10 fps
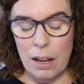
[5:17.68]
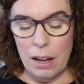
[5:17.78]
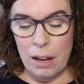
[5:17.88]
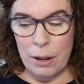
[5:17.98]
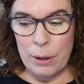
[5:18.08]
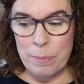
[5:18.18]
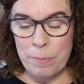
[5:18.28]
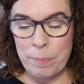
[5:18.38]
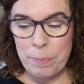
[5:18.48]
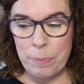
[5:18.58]

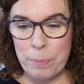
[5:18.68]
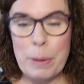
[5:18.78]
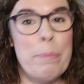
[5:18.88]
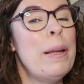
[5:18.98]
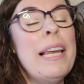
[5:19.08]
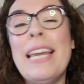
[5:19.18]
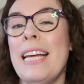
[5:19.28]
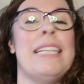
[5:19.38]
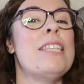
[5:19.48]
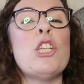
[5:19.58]
But
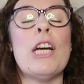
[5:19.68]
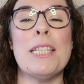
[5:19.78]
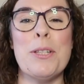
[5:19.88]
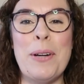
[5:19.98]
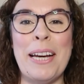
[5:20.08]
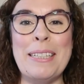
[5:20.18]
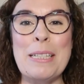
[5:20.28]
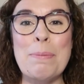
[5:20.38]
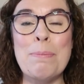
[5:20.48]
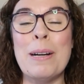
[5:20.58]
please chat away
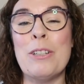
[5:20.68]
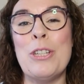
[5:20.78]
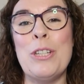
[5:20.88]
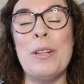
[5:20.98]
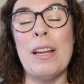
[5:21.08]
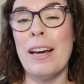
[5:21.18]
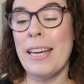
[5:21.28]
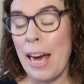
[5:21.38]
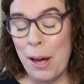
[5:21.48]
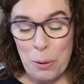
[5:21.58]
as much as you
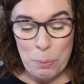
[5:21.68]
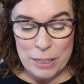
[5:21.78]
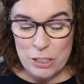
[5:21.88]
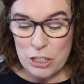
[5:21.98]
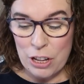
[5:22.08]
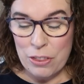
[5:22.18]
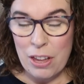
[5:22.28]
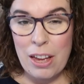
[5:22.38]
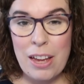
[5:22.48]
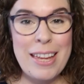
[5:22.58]
like. Help each
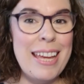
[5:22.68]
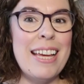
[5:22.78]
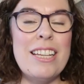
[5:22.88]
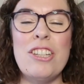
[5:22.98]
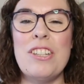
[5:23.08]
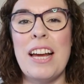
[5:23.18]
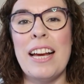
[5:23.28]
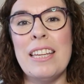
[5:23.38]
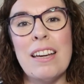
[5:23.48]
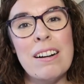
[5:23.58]
other,
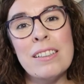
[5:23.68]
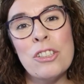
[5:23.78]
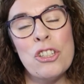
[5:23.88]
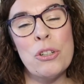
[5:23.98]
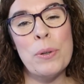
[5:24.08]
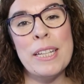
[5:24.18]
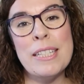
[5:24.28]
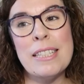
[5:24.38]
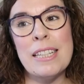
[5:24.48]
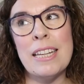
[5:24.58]
share yarn
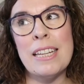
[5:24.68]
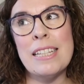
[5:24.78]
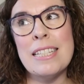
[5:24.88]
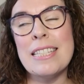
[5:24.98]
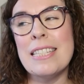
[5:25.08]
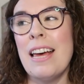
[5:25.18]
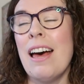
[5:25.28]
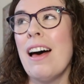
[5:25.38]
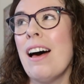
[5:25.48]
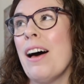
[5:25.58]
choices,
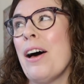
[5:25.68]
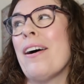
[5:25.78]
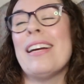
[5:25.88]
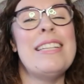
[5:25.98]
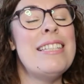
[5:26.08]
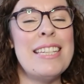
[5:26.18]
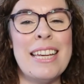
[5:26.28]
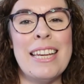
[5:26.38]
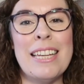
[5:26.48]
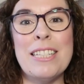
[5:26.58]

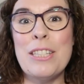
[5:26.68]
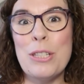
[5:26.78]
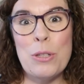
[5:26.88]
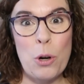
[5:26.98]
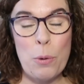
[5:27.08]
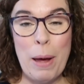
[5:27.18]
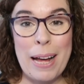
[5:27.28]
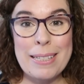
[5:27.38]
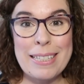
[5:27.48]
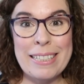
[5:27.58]
ideas, sock
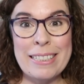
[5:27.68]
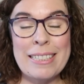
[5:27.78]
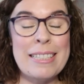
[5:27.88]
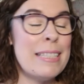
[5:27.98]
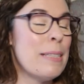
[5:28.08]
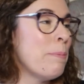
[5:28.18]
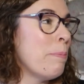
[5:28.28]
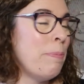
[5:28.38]
patterns,